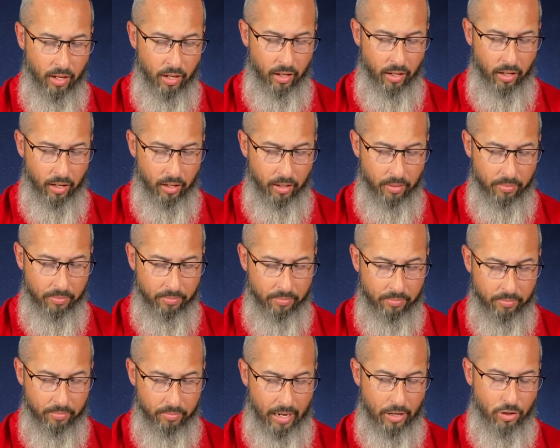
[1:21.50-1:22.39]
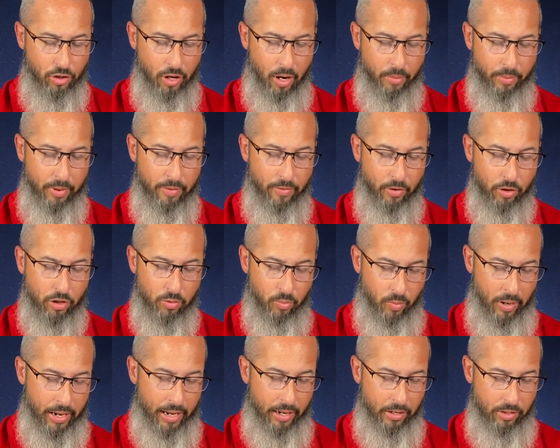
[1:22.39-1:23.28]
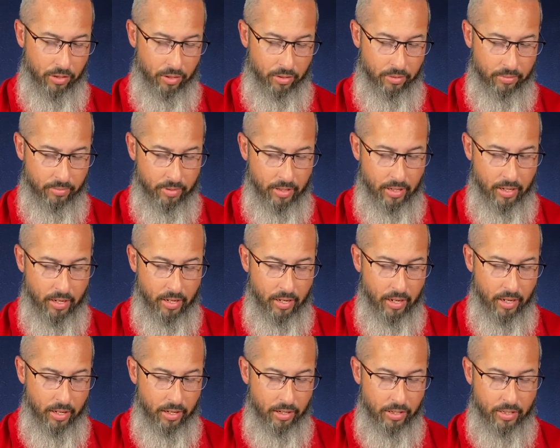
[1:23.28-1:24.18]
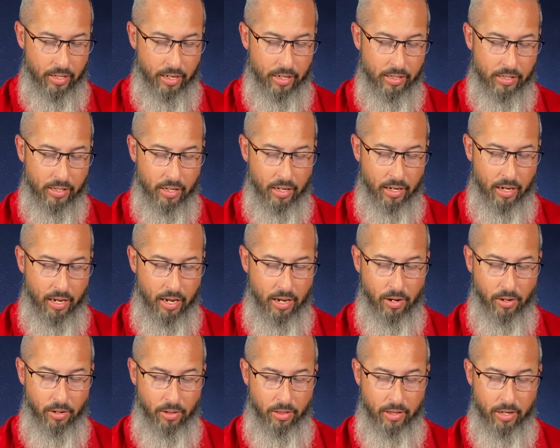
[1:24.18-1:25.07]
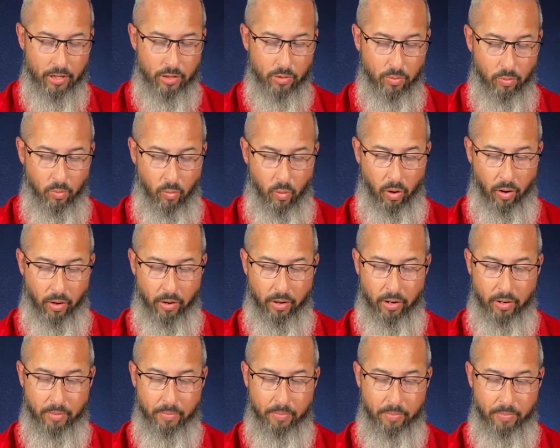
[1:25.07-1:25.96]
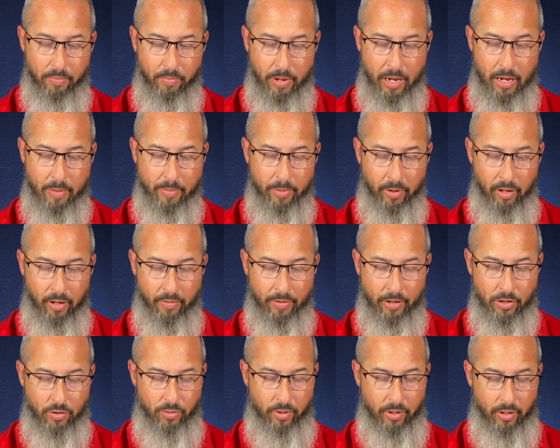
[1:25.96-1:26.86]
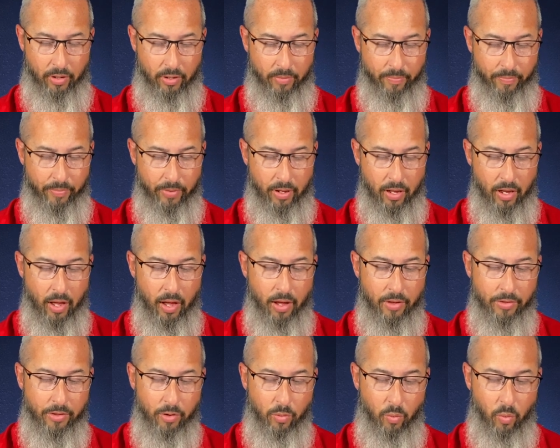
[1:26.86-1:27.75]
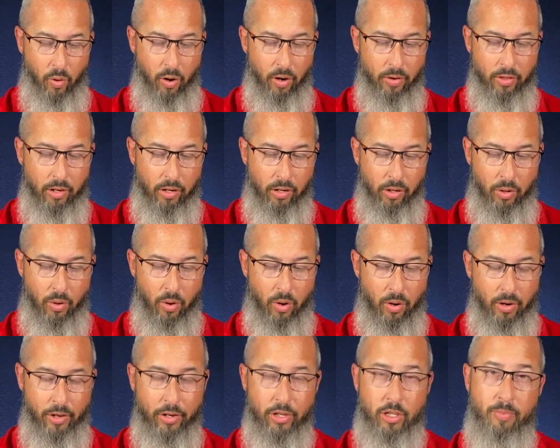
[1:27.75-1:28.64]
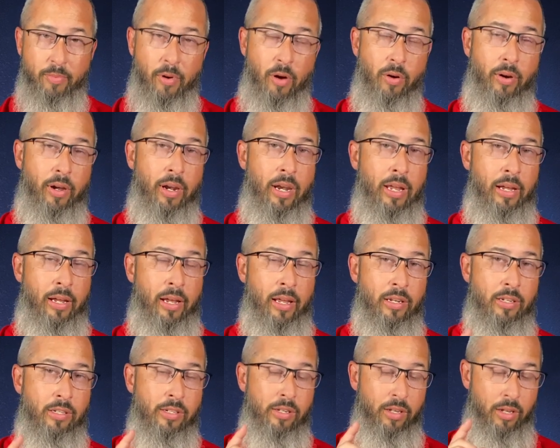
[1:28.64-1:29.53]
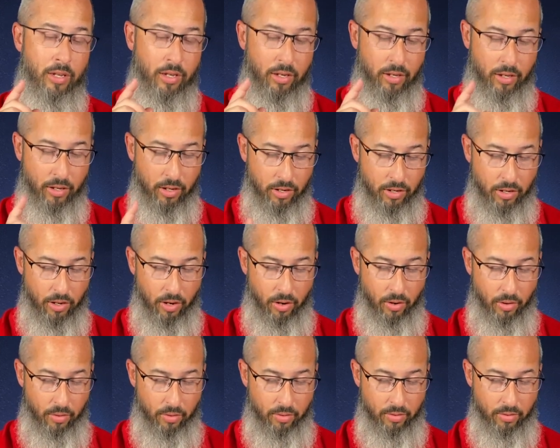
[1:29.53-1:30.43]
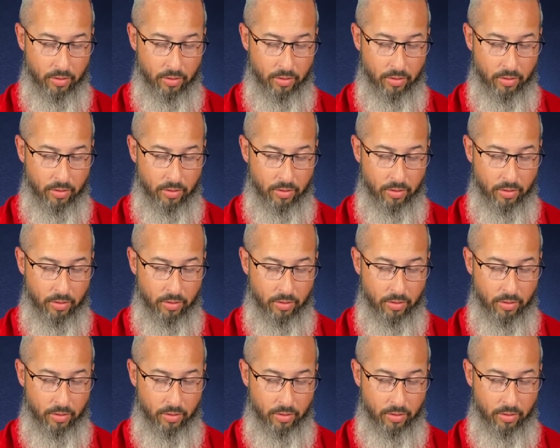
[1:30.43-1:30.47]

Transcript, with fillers: Um, actually, I'll read verses 1 and 2. It says, Hear this word, people of Israel. The word the Lord has spoken against you